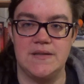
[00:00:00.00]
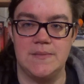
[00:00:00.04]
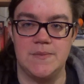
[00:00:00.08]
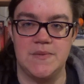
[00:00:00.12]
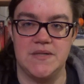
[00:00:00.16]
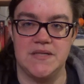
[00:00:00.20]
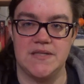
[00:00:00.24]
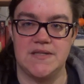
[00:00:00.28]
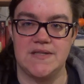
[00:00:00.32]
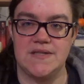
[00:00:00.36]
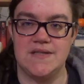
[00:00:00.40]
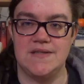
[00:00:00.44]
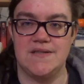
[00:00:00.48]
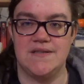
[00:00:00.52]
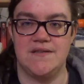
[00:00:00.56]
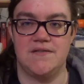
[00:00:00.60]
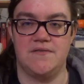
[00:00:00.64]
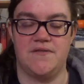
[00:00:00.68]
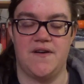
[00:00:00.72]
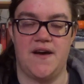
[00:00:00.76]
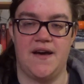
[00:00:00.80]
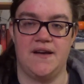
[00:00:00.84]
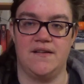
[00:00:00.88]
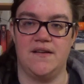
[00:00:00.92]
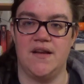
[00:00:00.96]
Abyss is in
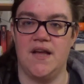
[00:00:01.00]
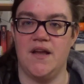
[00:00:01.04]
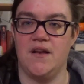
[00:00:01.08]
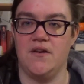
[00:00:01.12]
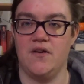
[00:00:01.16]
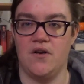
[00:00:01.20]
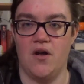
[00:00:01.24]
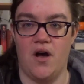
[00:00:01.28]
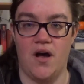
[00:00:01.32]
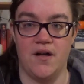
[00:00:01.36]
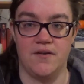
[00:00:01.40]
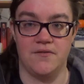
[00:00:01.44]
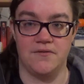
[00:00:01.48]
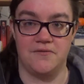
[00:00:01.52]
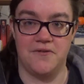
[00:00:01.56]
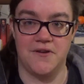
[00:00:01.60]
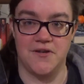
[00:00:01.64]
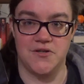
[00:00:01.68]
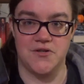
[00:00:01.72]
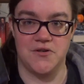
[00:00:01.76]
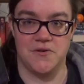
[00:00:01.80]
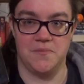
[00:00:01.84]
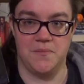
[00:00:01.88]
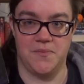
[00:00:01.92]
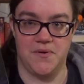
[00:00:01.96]
fact a
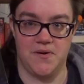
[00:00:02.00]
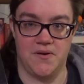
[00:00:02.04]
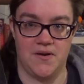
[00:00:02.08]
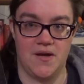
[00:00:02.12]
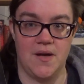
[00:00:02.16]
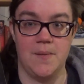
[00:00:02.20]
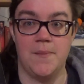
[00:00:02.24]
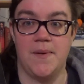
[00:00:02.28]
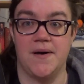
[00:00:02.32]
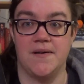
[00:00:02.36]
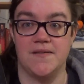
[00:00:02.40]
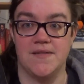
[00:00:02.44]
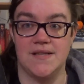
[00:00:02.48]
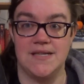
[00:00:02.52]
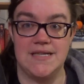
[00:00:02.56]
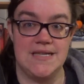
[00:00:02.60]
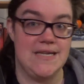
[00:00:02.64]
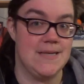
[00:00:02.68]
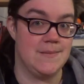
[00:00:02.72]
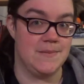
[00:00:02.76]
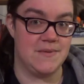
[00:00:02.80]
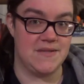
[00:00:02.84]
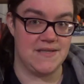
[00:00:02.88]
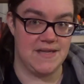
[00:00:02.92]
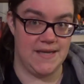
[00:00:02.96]
non-fiction book about the
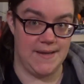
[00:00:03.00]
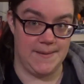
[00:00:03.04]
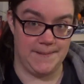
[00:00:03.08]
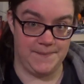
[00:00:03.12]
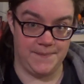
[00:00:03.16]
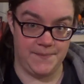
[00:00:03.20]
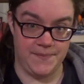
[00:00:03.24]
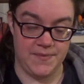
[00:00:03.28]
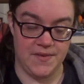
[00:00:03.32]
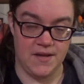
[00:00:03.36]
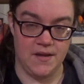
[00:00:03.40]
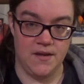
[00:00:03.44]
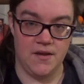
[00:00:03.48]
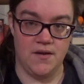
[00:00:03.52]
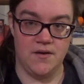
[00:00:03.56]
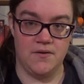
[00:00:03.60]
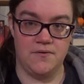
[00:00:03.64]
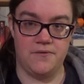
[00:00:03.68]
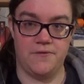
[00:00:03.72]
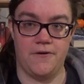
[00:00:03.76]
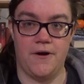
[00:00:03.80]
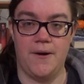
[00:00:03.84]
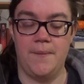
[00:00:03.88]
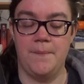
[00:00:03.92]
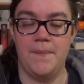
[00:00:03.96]
deep sea,
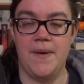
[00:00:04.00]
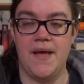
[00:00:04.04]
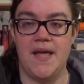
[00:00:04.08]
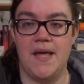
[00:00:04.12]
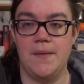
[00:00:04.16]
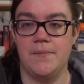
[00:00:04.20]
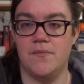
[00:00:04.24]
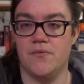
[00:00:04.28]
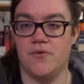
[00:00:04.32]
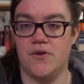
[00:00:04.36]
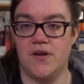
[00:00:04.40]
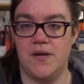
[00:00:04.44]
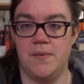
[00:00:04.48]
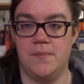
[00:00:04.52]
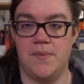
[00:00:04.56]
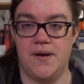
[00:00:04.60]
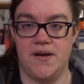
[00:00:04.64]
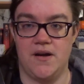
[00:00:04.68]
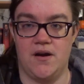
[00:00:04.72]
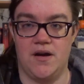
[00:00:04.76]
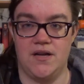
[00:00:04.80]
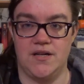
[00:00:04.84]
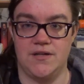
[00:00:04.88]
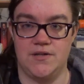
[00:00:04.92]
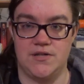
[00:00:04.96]
from a marine
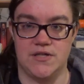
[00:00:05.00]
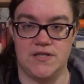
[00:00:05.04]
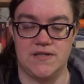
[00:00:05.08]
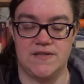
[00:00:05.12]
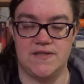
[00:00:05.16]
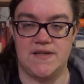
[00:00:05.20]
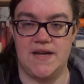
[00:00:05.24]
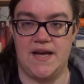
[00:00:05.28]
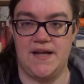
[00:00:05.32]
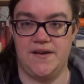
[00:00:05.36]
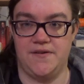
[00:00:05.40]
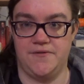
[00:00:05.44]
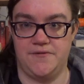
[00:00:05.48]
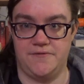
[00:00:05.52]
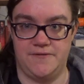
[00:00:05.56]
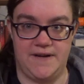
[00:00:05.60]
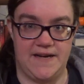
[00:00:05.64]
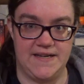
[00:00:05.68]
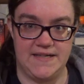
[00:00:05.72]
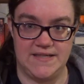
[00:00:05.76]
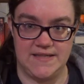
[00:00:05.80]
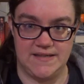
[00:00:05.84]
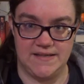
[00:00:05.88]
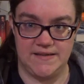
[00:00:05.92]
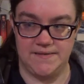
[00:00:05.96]
biologist and
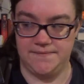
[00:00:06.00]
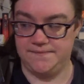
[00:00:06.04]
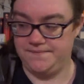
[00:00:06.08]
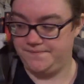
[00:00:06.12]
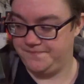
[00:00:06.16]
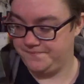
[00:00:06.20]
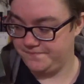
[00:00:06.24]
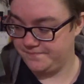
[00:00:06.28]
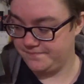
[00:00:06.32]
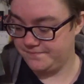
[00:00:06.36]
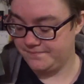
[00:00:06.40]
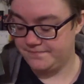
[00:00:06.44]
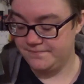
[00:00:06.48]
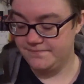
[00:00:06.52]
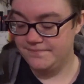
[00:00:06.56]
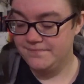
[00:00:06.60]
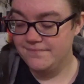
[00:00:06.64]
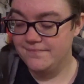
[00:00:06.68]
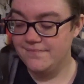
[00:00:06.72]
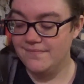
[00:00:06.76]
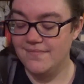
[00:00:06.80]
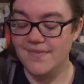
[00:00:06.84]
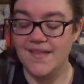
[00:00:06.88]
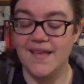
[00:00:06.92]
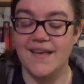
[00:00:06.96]
writer.
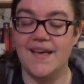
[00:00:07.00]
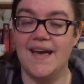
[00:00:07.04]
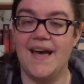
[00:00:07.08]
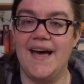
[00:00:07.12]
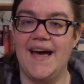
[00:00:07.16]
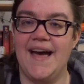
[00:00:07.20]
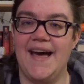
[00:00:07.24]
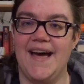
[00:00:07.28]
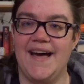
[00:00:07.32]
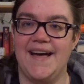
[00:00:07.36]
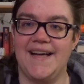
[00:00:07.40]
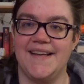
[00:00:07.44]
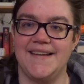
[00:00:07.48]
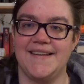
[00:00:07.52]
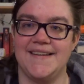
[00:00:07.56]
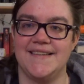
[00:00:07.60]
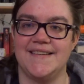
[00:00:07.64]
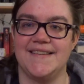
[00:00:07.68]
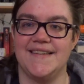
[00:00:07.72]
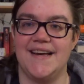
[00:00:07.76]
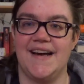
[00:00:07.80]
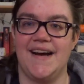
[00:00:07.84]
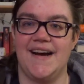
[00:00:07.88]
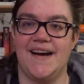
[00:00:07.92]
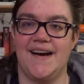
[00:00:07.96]

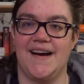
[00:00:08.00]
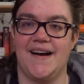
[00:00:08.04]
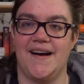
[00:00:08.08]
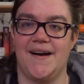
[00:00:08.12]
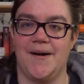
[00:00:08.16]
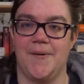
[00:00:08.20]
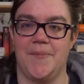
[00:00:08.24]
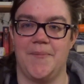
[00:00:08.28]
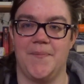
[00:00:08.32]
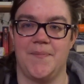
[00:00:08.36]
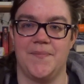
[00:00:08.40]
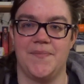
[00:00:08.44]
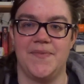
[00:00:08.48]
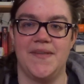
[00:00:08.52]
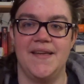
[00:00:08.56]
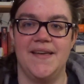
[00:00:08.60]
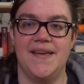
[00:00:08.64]
And I'm